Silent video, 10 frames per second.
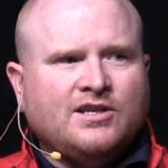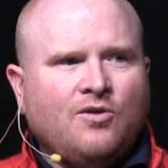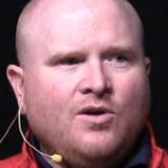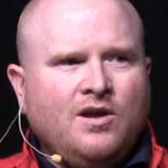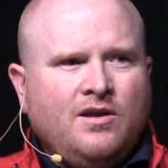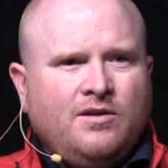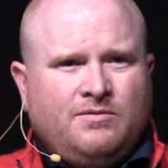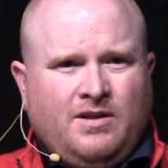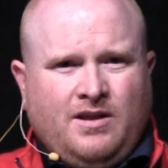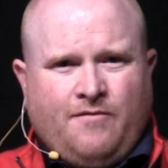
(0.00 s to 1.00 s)
So
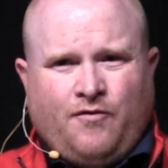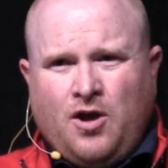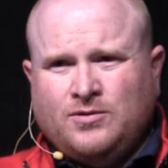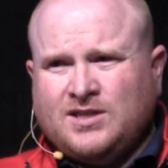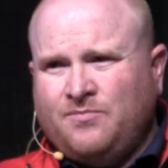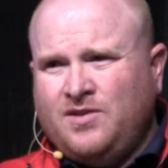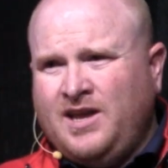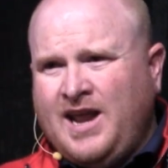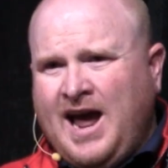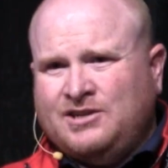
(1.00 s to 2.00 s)
if we host
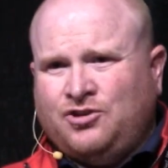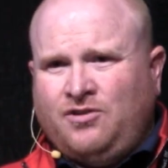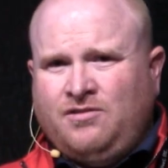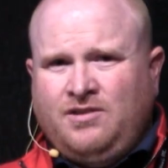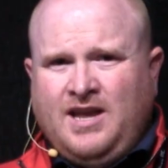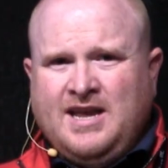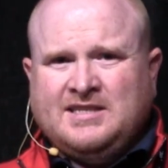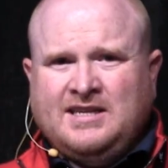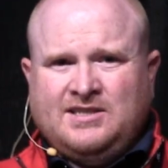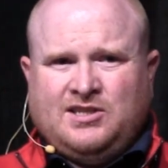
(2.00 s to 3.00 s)
something in Azure,
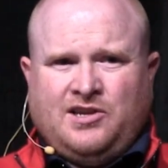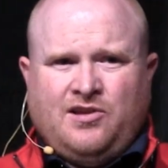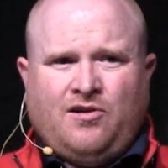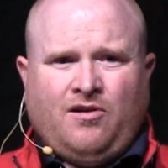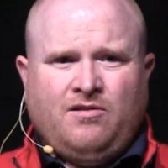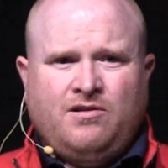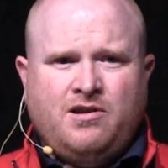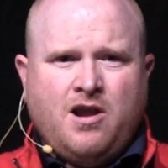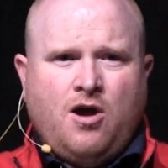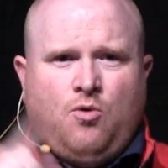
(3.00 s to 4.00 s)
is it secure?
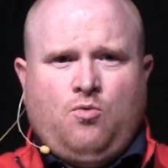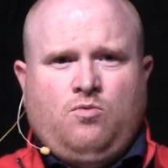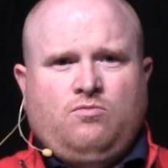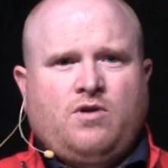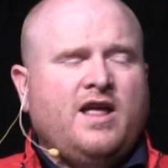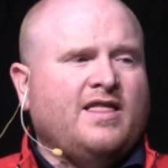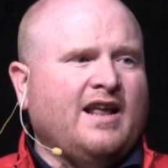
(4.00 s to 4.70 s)
No, right?